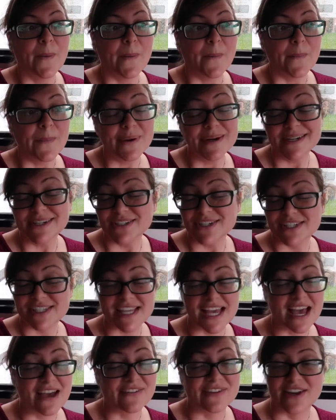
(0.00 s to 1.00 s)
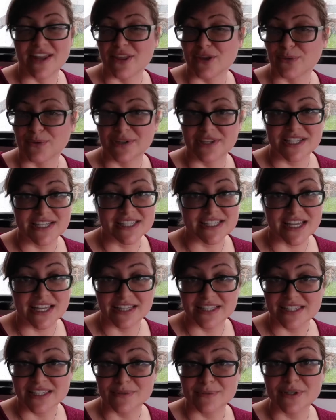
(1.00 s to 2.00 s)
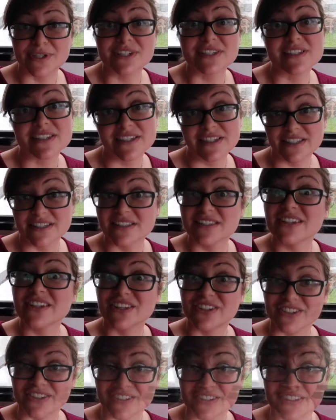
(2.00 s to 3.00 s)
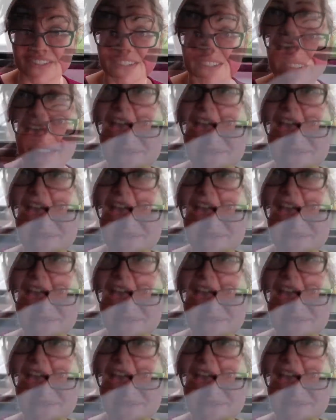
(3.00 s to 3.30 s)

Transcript: Or just have another one of these salads tomorrow because it's good.